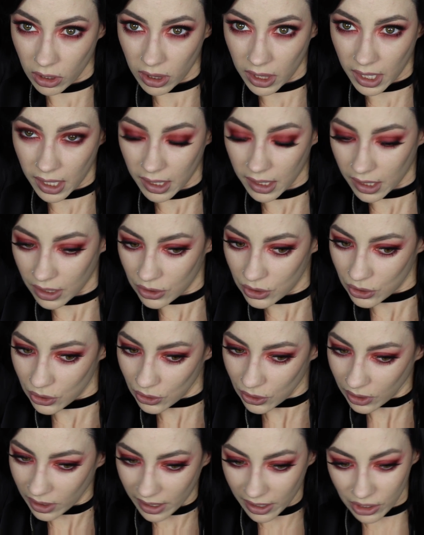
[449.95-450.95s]
thick and
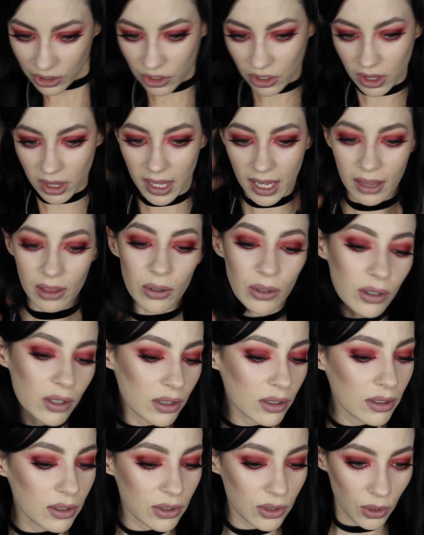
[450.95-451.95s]
too lush they
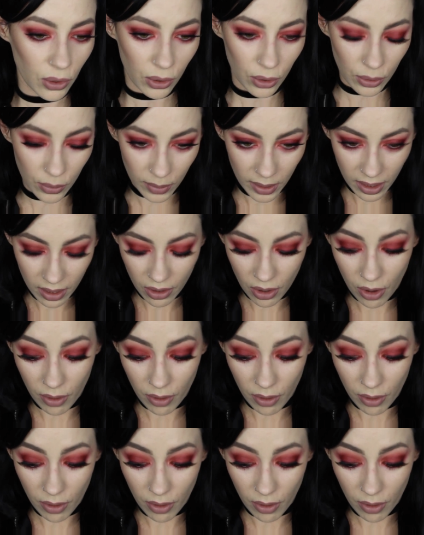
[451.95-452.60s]
look so